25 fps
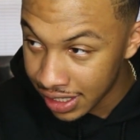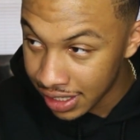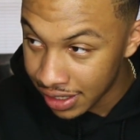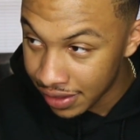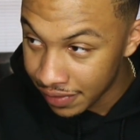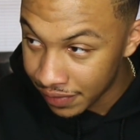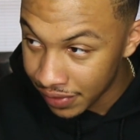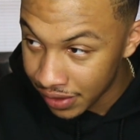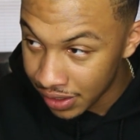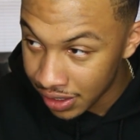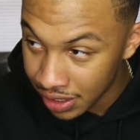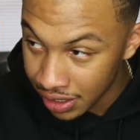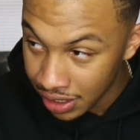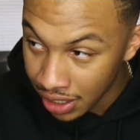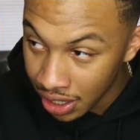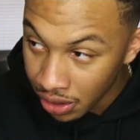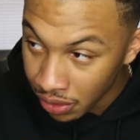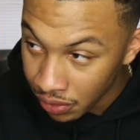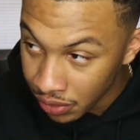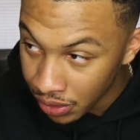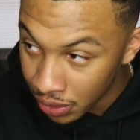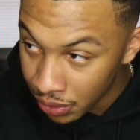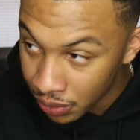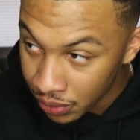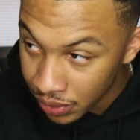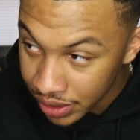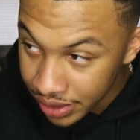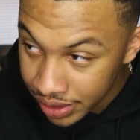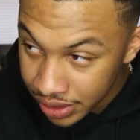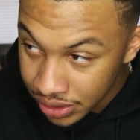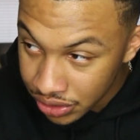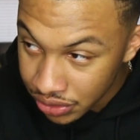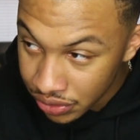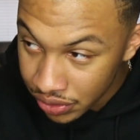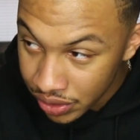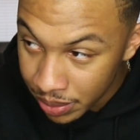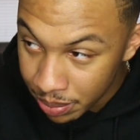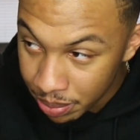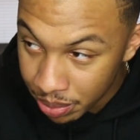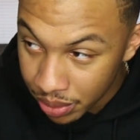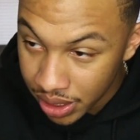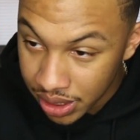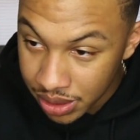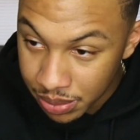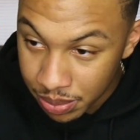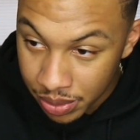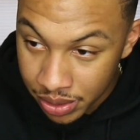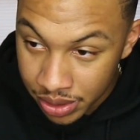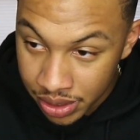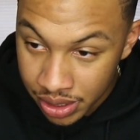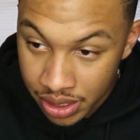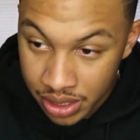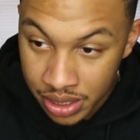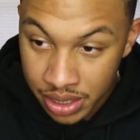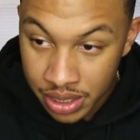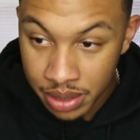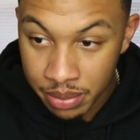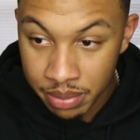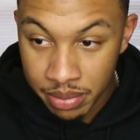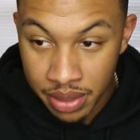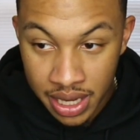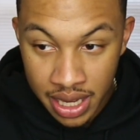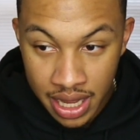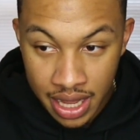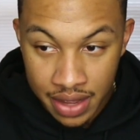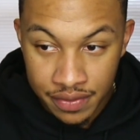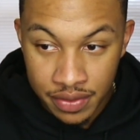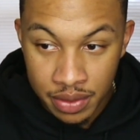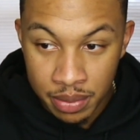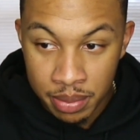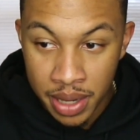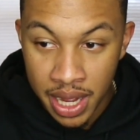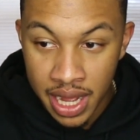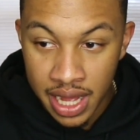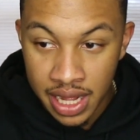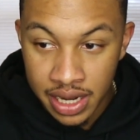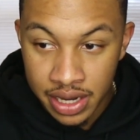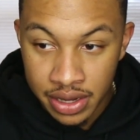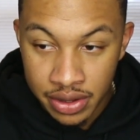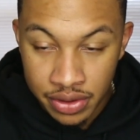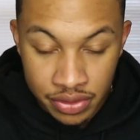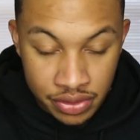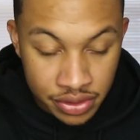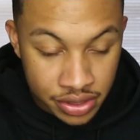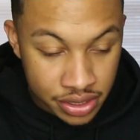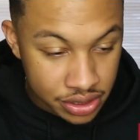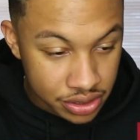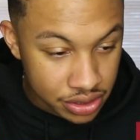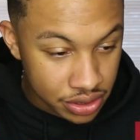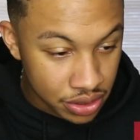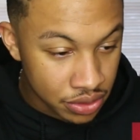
Get it for the load on the street price, but might have a body on it.